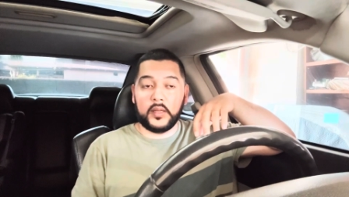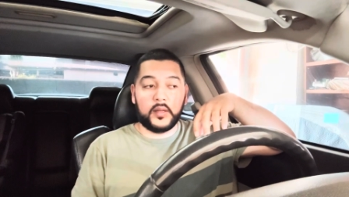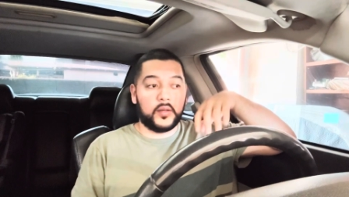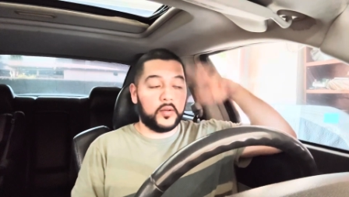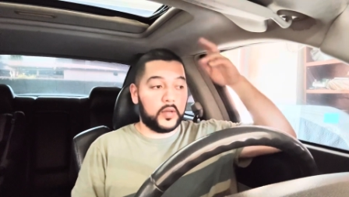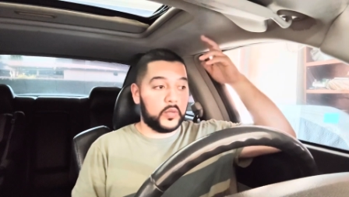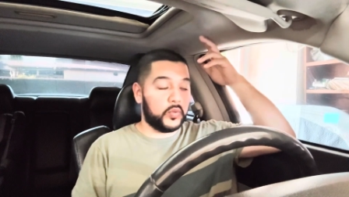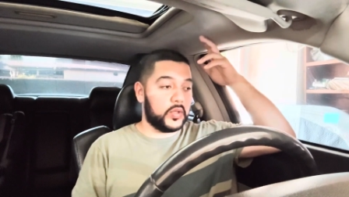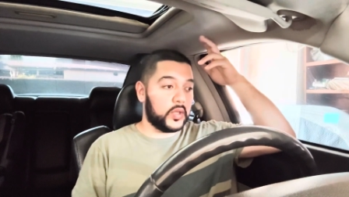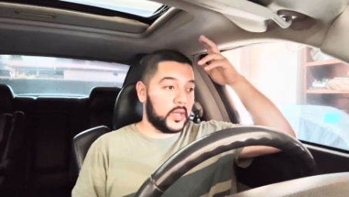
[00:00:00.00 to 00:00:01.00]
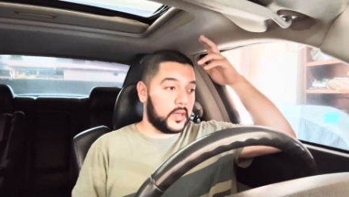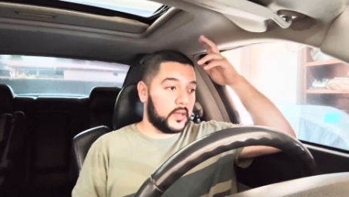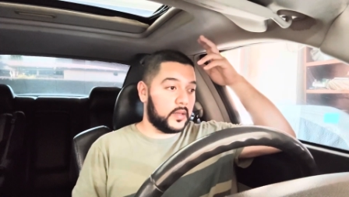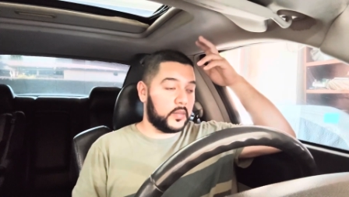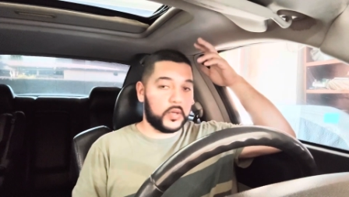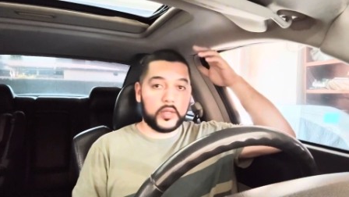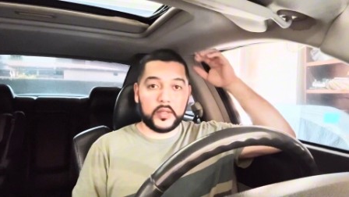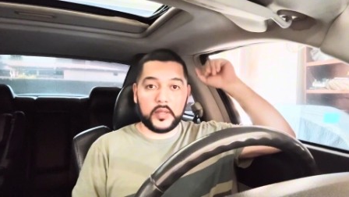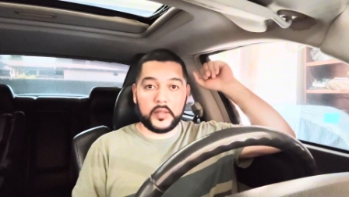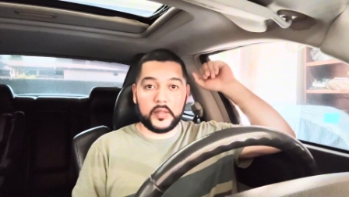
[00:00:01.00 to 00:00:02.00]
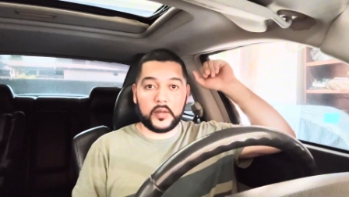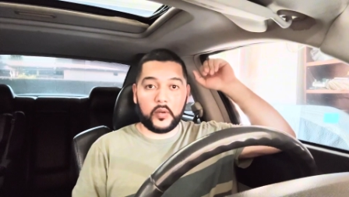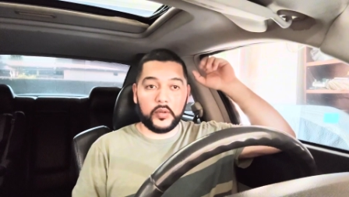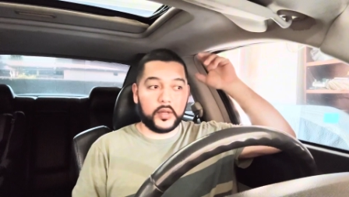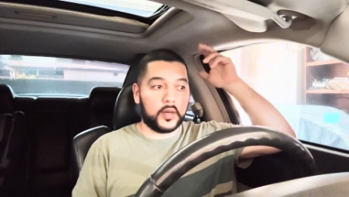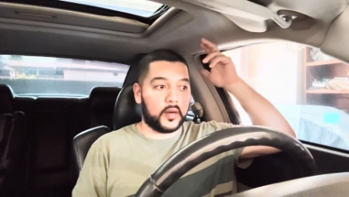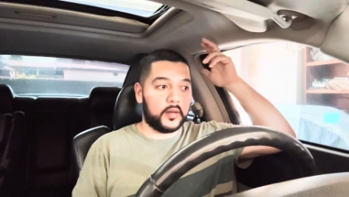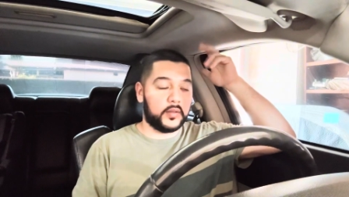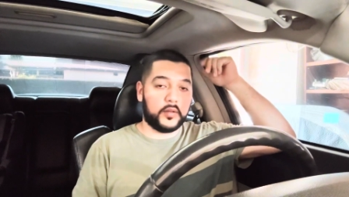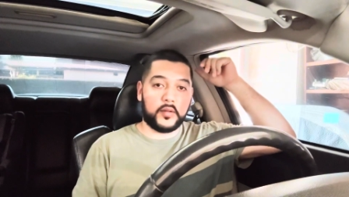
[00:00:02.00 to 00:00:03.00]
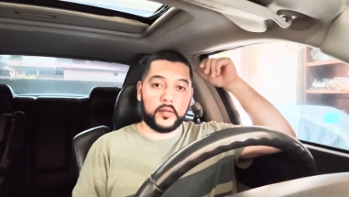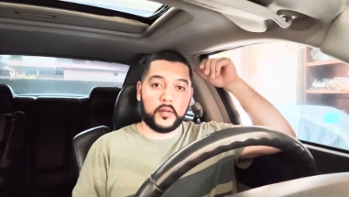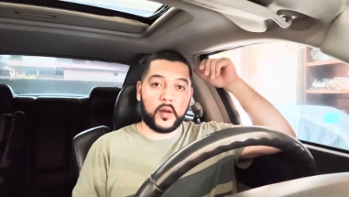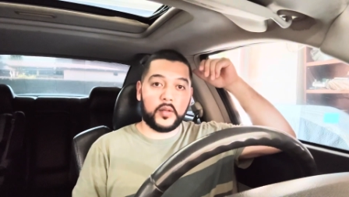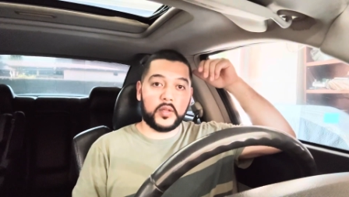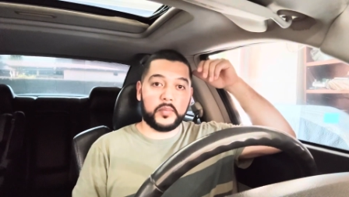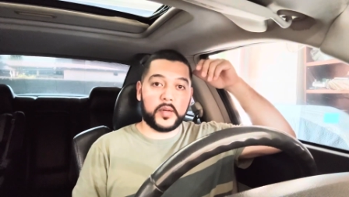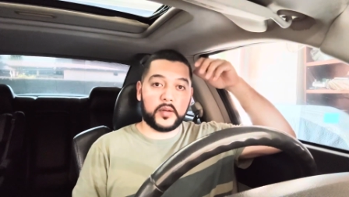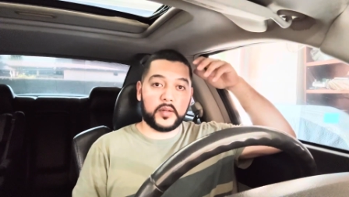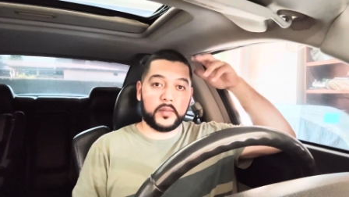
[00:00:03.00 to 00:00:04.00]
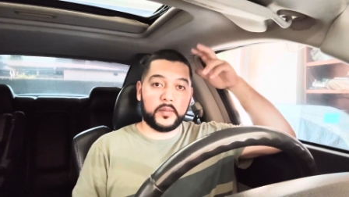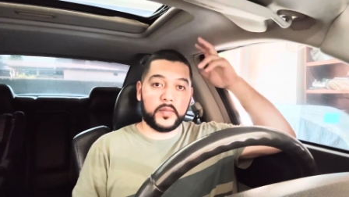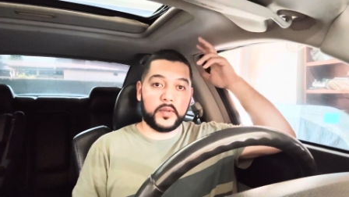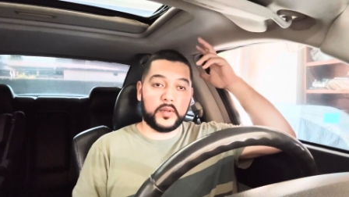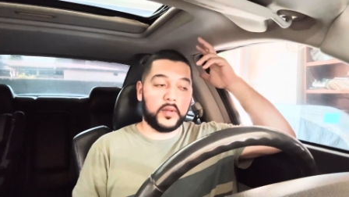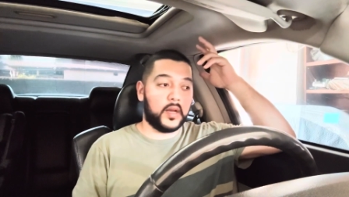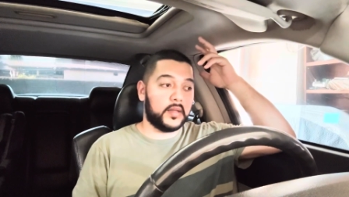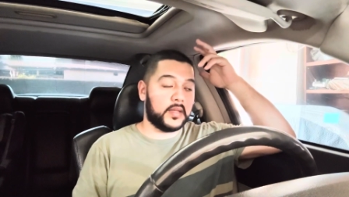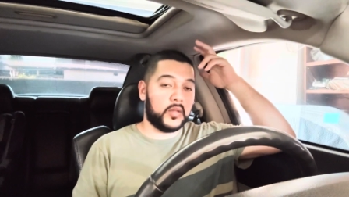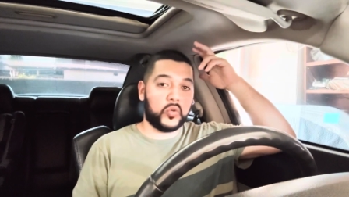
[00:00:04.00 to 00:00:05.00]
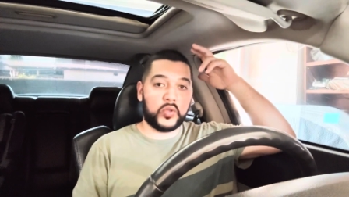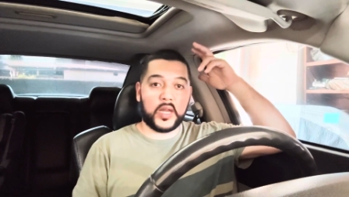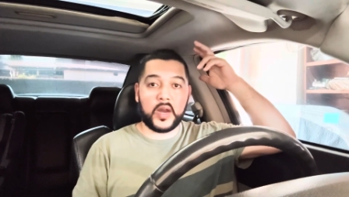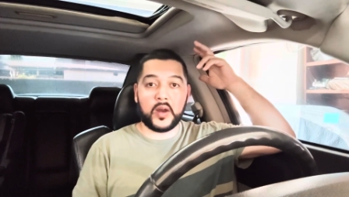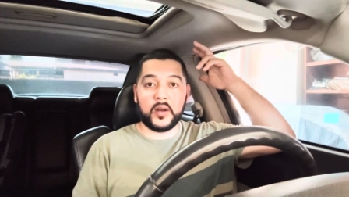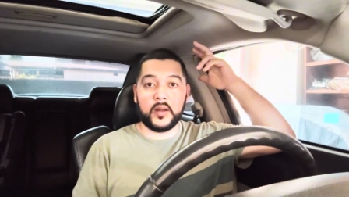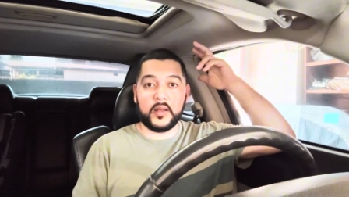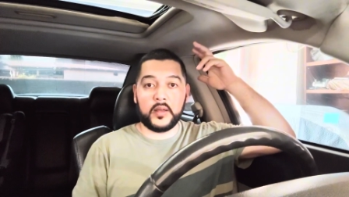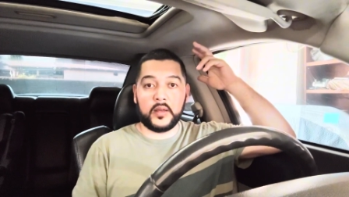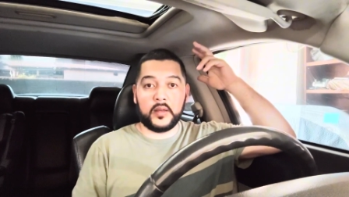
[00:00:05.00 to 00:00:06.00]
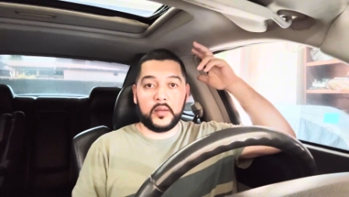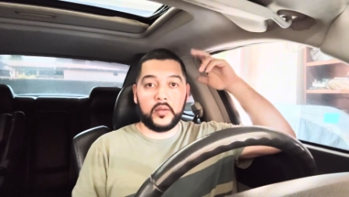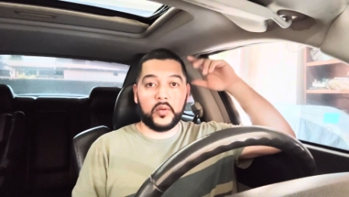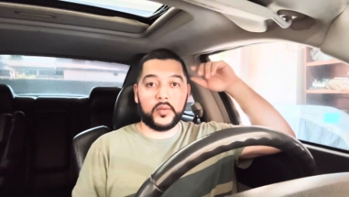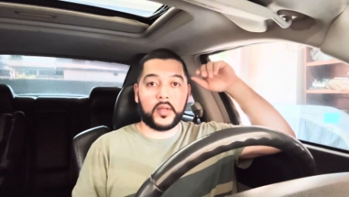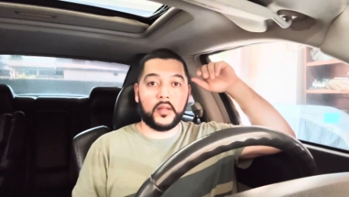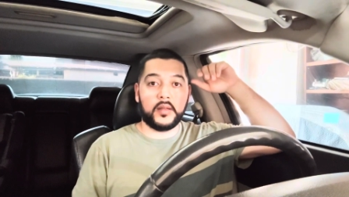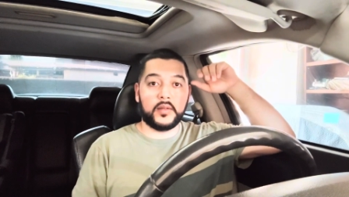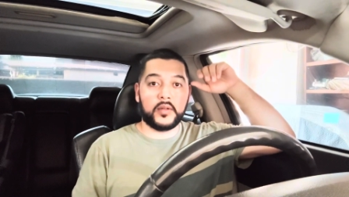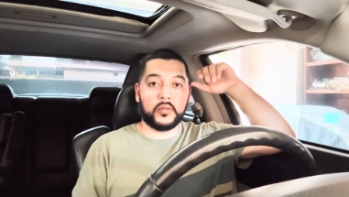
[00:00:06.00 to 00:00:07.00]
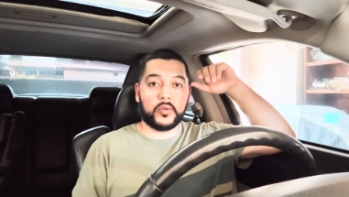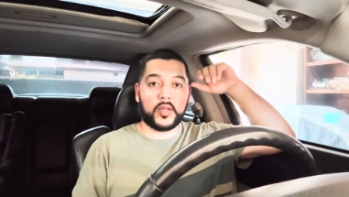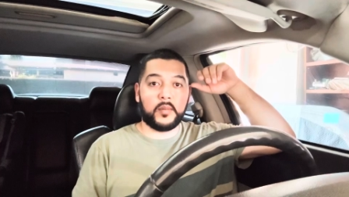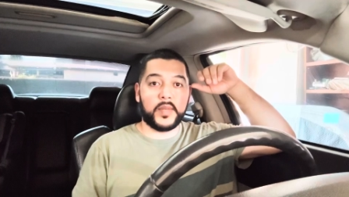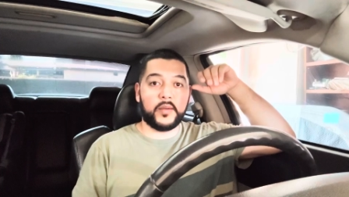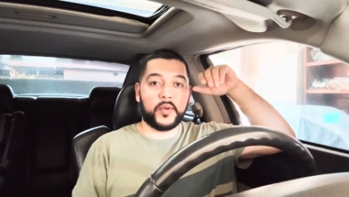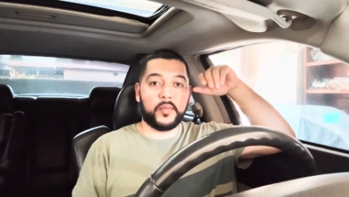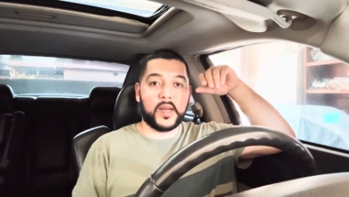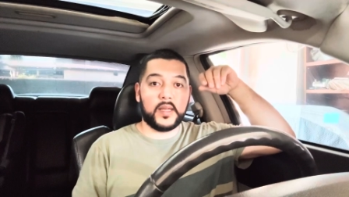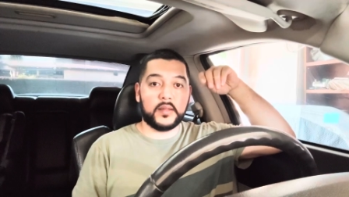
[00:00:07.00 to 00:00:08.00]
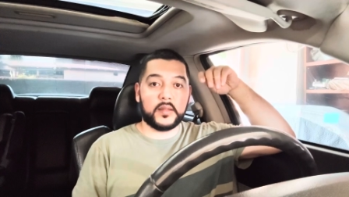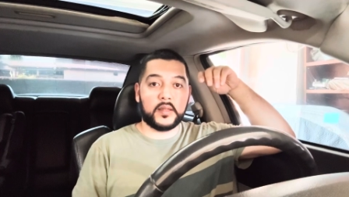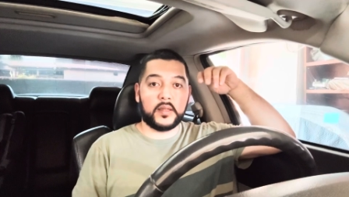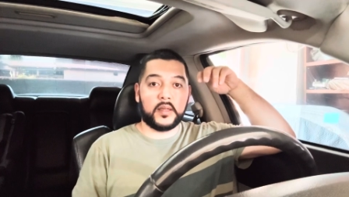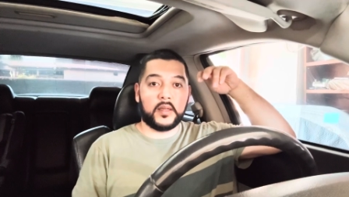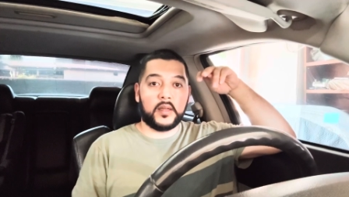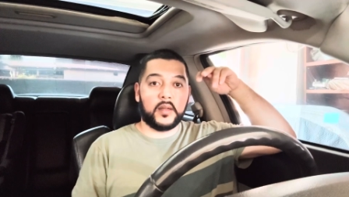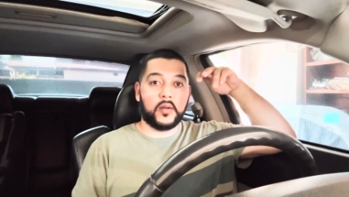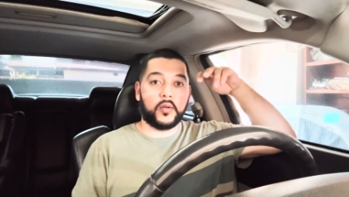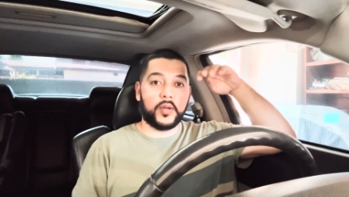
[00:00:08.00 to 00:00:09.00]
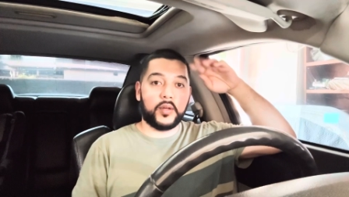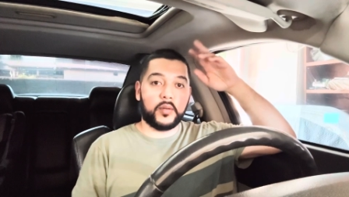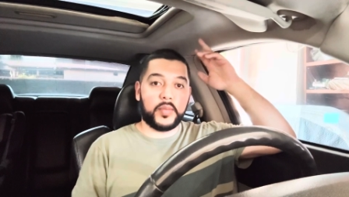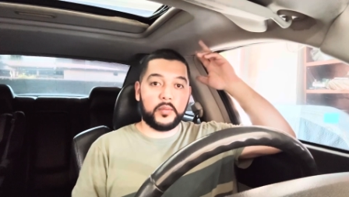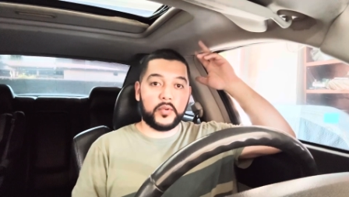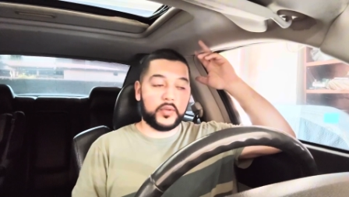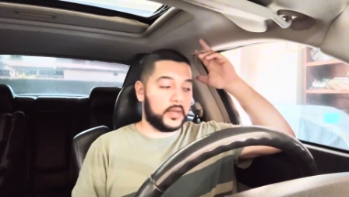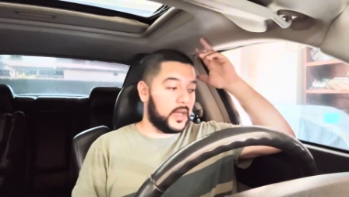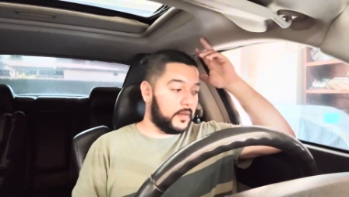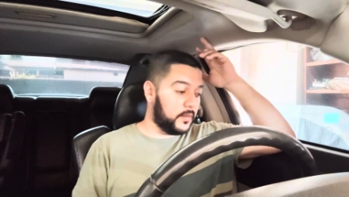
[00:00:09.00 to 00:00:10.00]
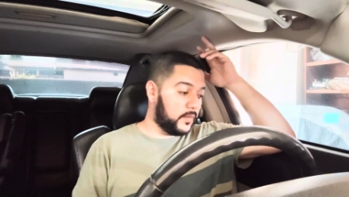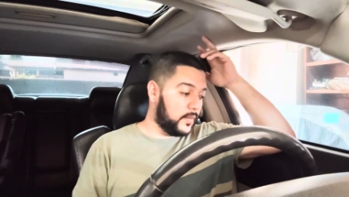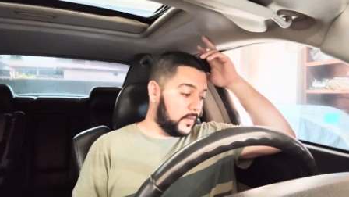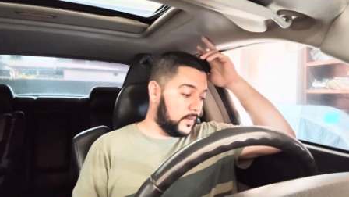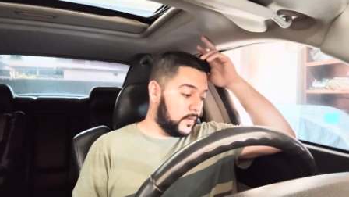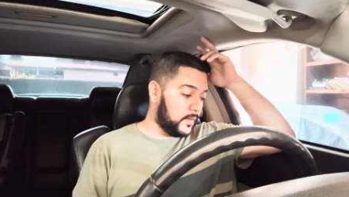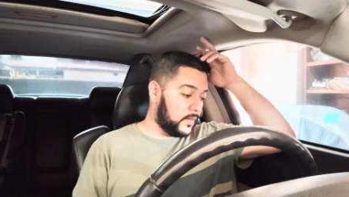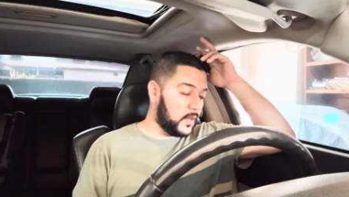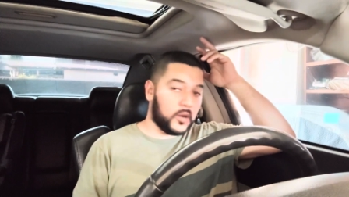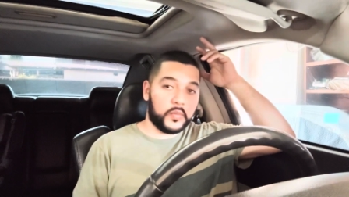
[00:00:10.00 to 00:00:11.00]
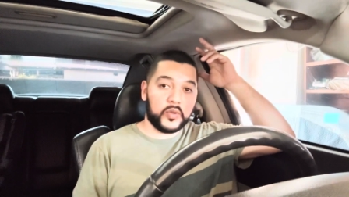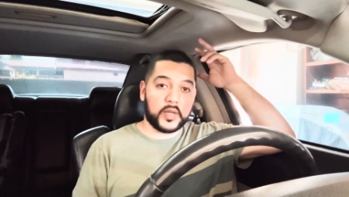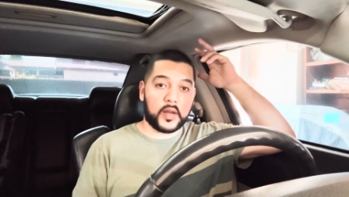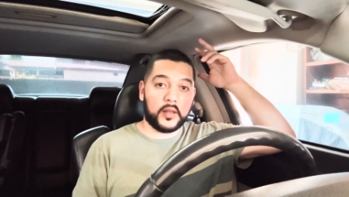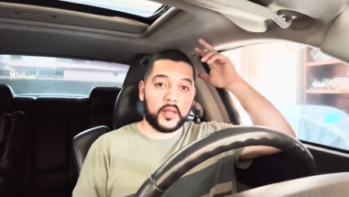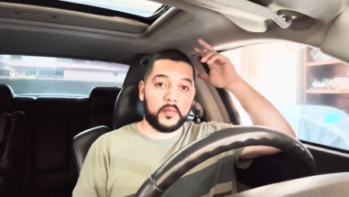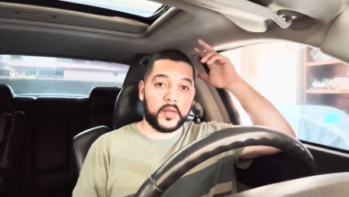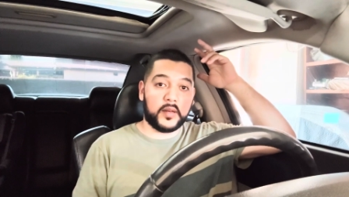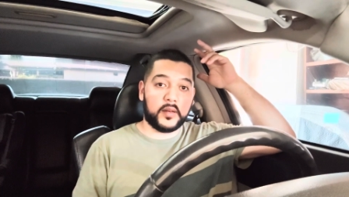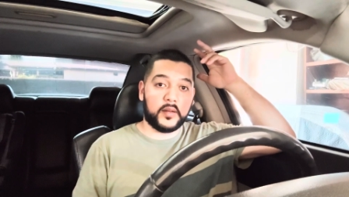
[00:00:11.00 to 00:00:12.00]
You know, as we should, especially since these are older cars. You know, all these speakers tend to tear, you know, with all these years without being replaced, or, you know, people just having loud music on them and